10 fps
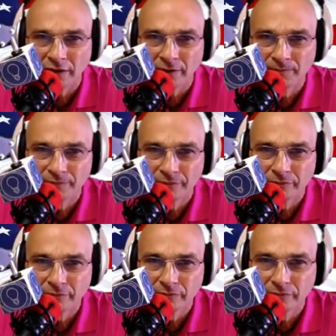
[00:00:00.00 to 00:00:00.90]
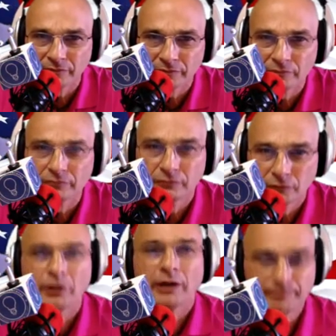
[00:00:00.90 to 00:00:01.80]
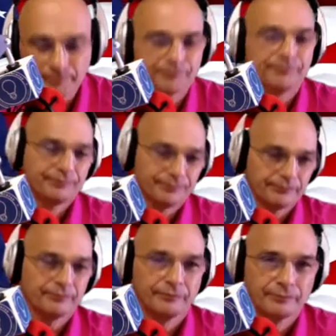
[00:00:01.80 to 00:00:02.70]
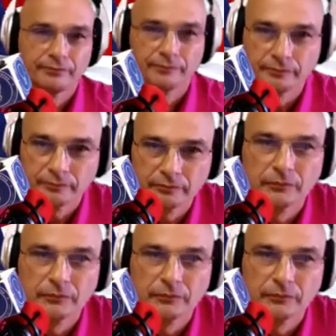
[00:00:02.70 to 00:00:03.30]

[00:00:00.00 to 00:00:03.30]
Yeah, either one will get you there, but chrisguerrero.com, but either one will get you there.